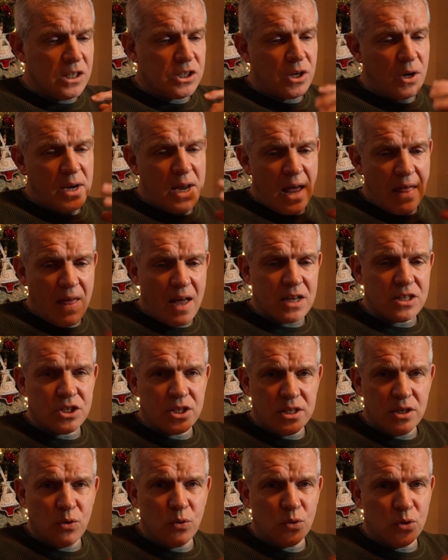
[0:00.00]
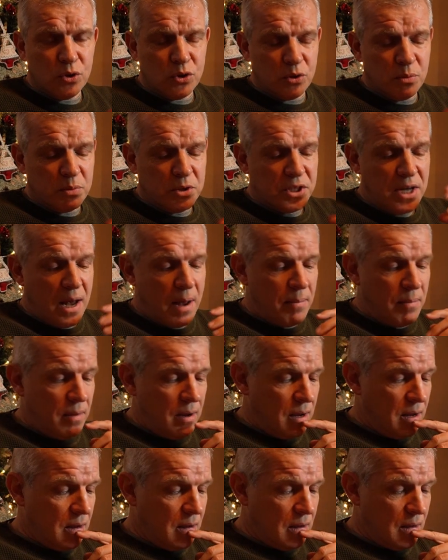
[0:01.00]
yeah, that still does upset
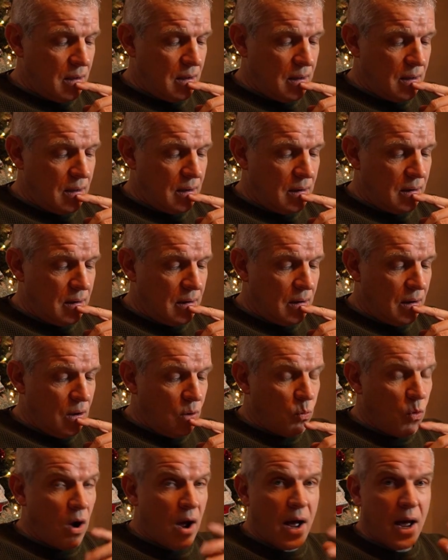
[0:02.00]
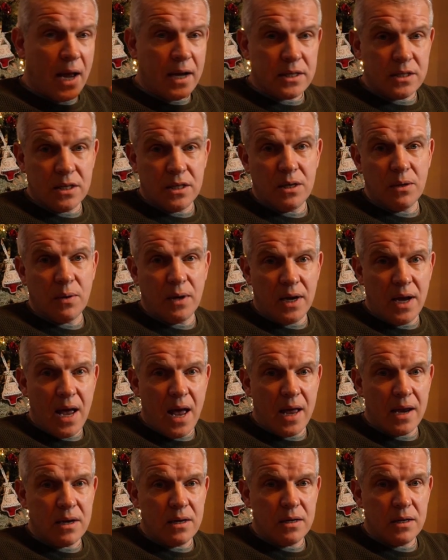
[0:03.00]
me. And what I had to do
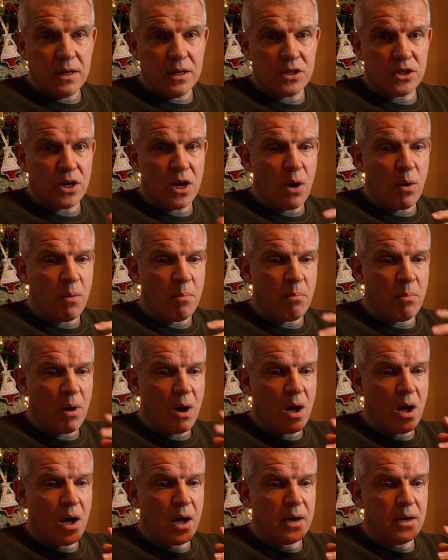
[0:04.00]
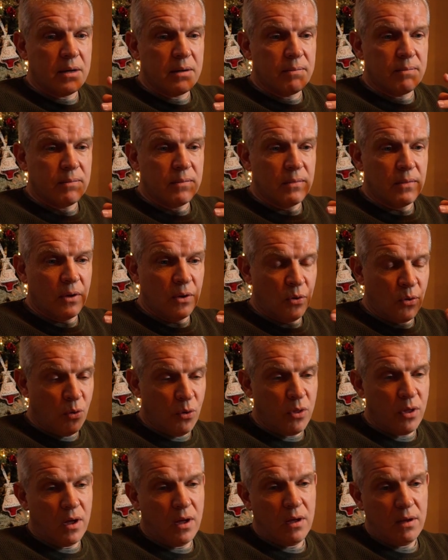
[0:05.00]
again is go and buy
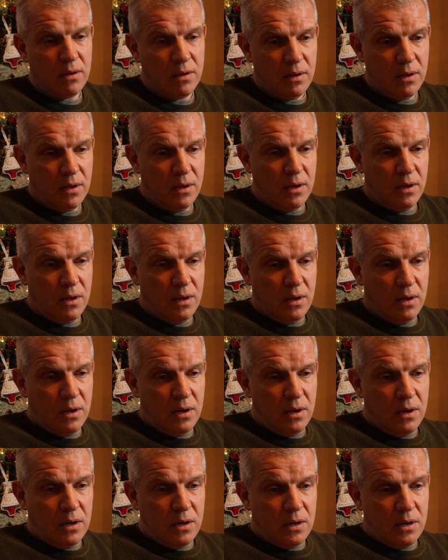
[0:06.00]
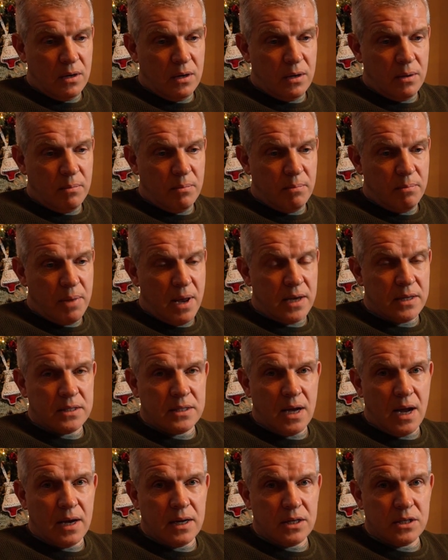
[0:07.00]
another
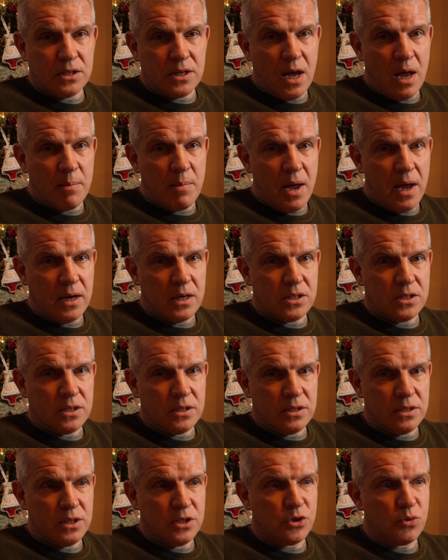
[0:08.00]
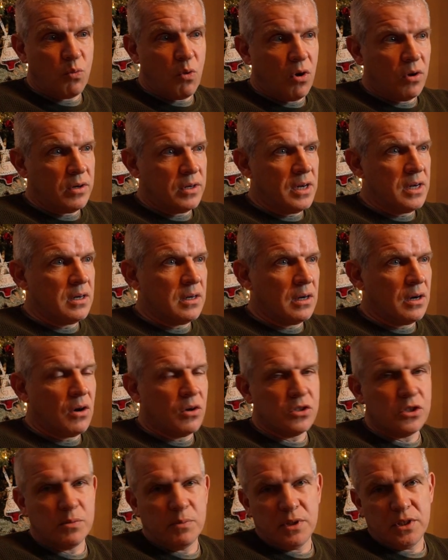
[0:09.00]
Pentax MX. This one didn't
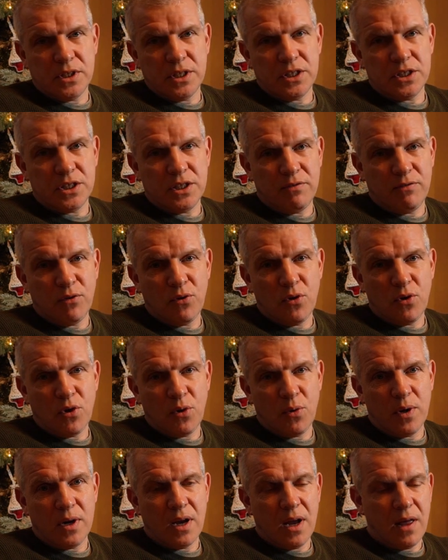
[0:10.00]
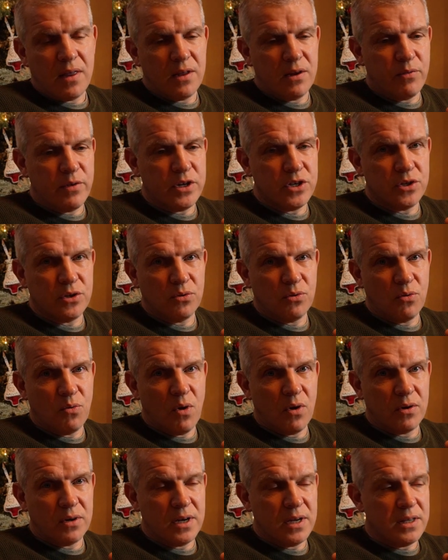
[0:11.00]
cost me 64 quid like the original
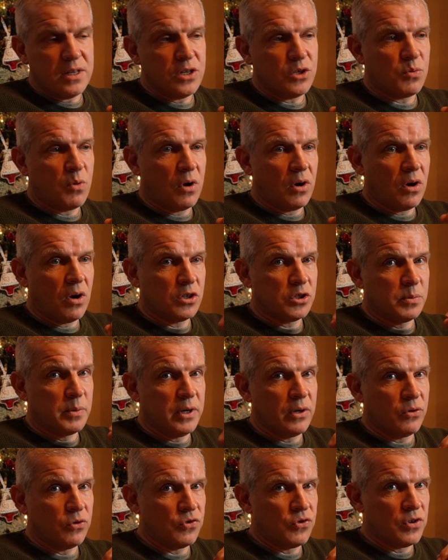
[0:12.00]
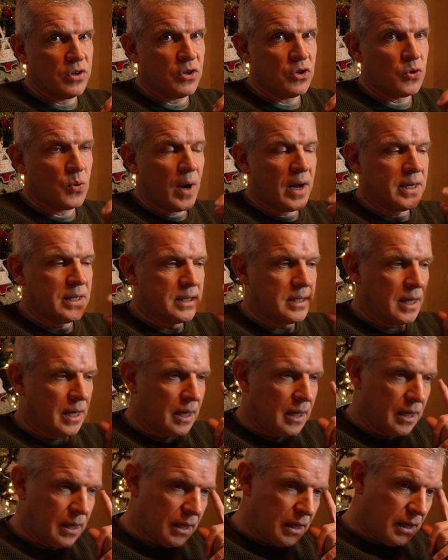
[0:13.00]
one did. This one cost me
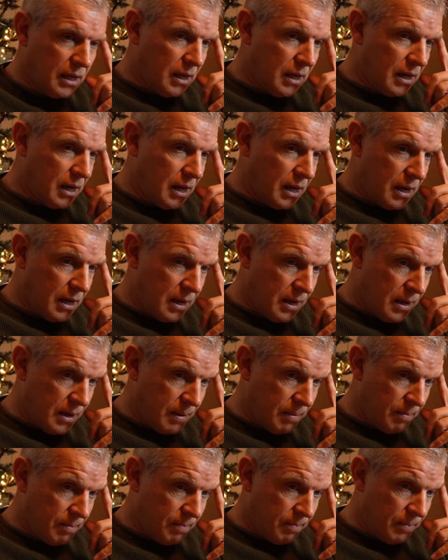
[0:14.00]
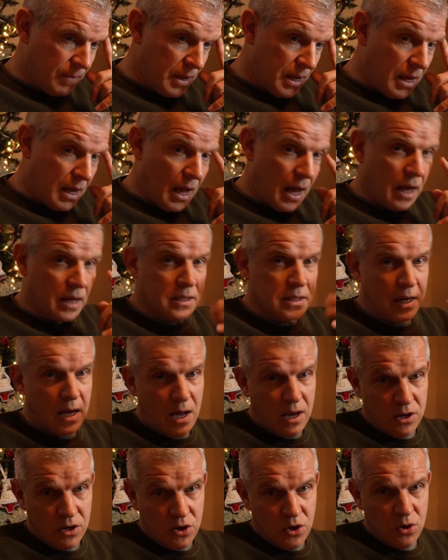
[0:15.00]
120. I had to
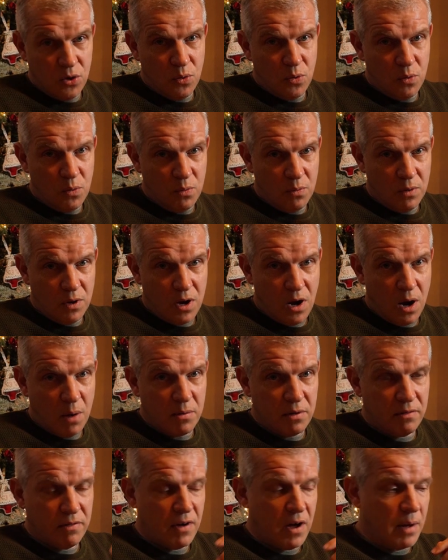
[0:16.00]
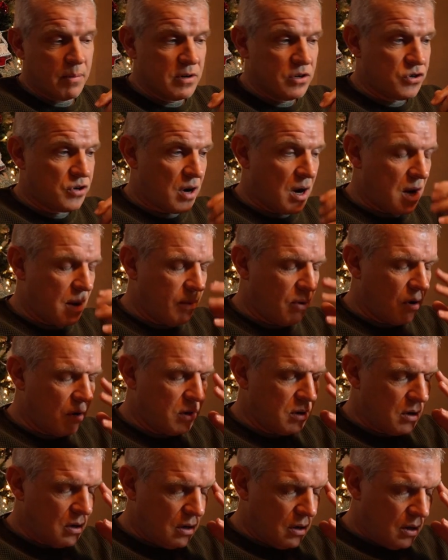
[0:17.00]
get a new carbon fiber
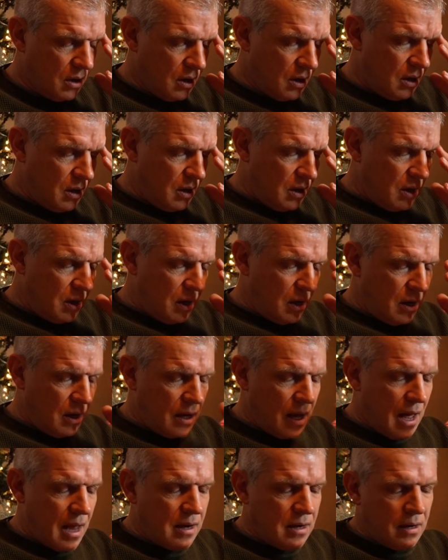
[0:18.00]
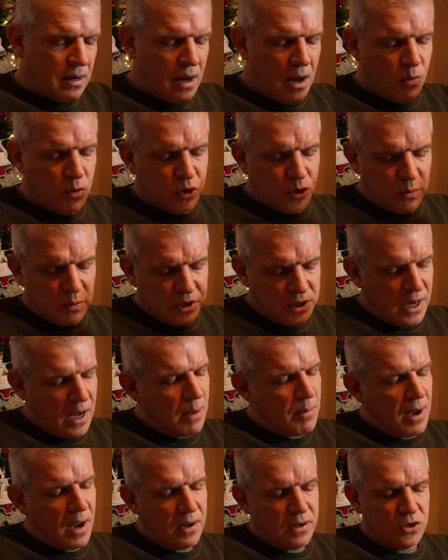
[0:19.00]
tripod. Again, I was upset
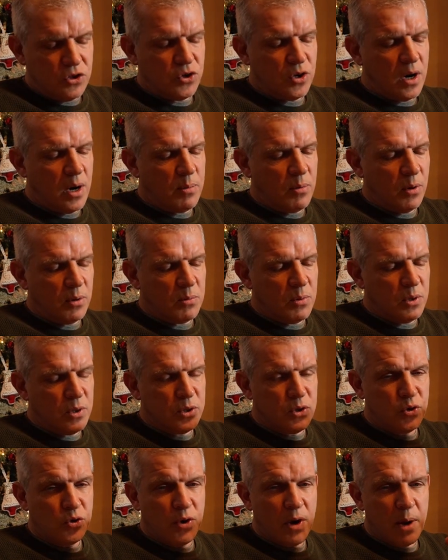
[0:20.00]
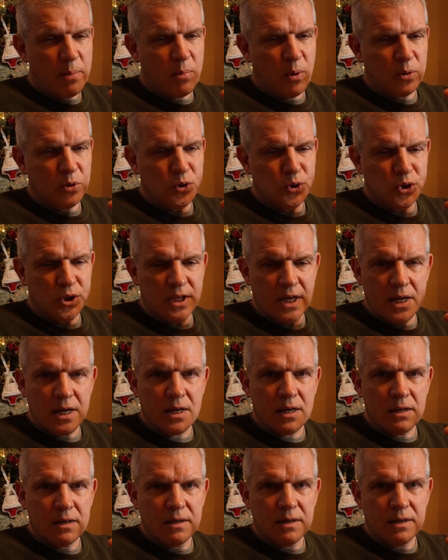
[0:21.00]
about the tripod, but the tripod just
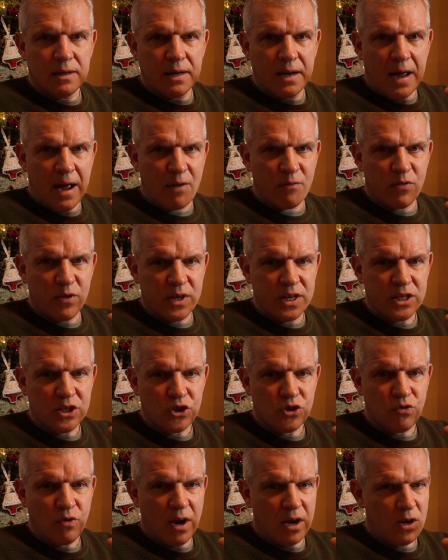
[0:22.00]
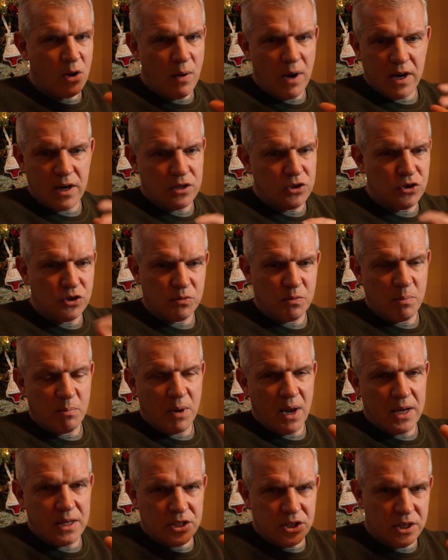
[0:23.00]
didn't have the history. I knew I could just
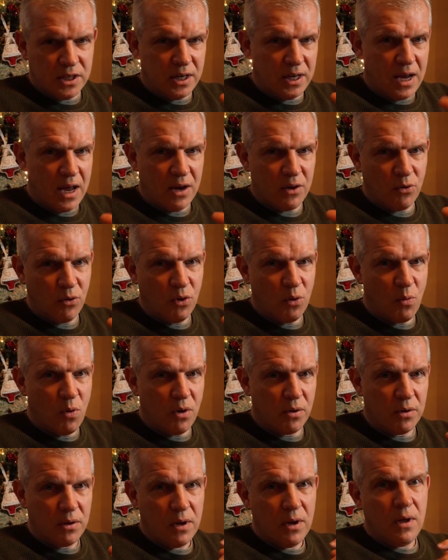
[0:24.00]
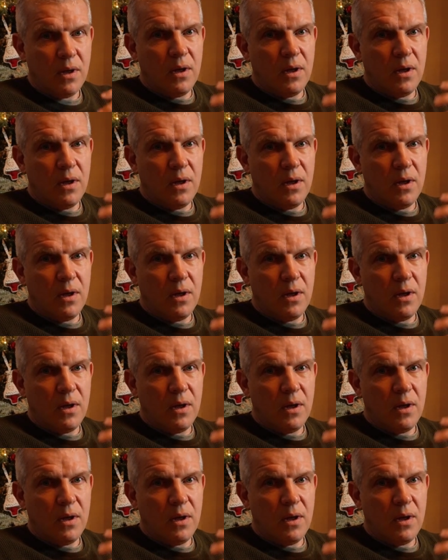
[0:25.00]
replace it and get another one.